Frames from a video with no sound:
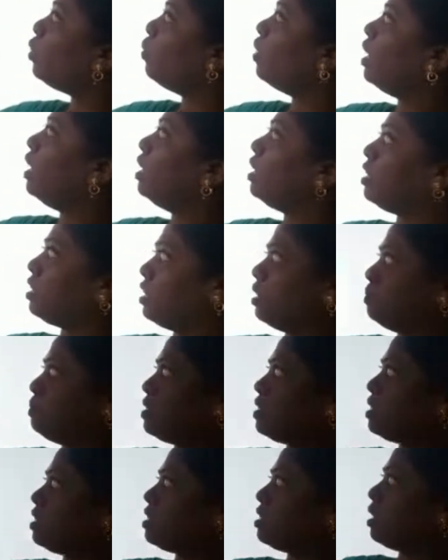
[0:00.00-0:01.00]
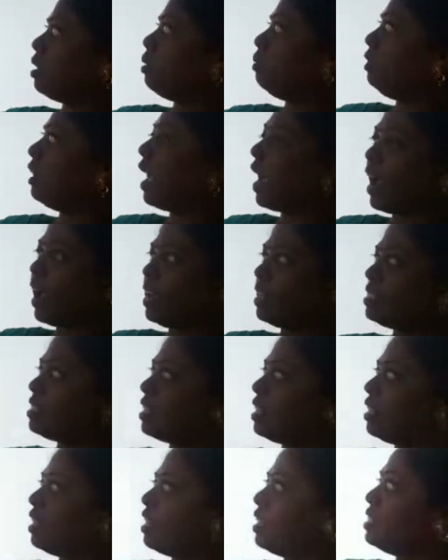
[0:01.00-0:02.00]
12 ribs. The
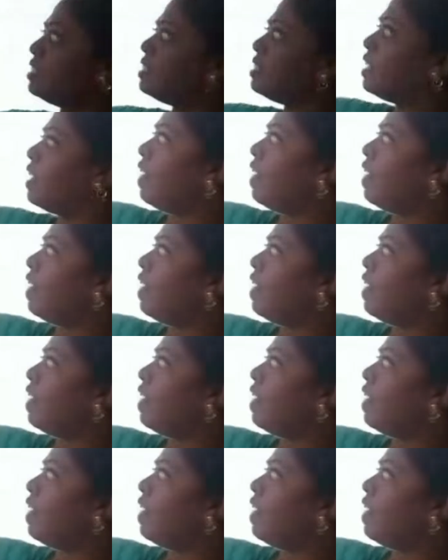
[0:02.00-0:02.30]
answer is